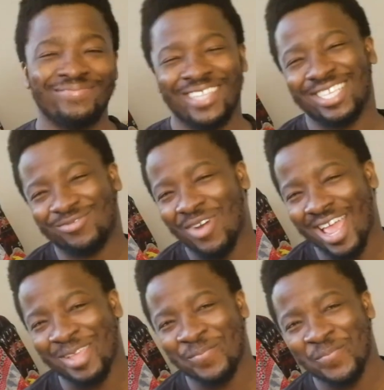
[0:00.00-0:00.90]
That's
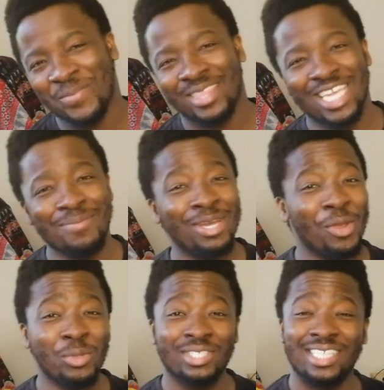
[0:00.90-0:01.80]
right. There are going to be
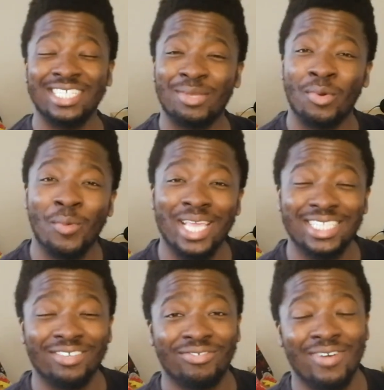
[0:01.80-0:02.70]
loads of things that we're
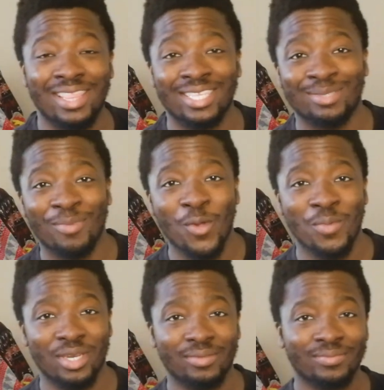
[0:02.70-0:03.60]
waiting for at this
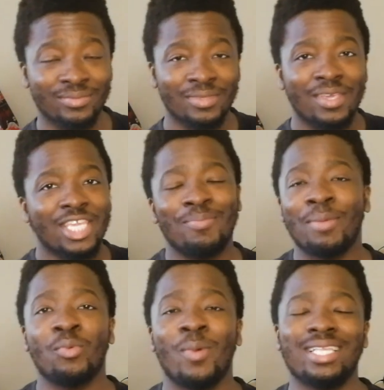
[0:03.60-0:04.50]
moment. You
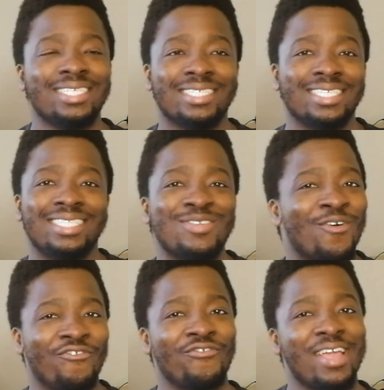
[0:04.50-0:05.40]
might be waiting to see
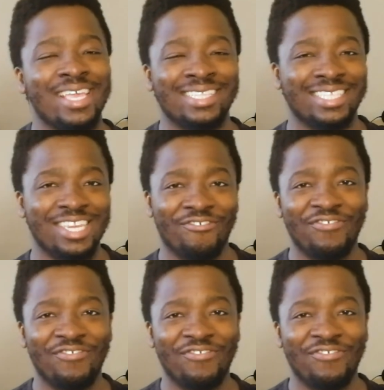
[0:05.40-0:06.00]
your friends and your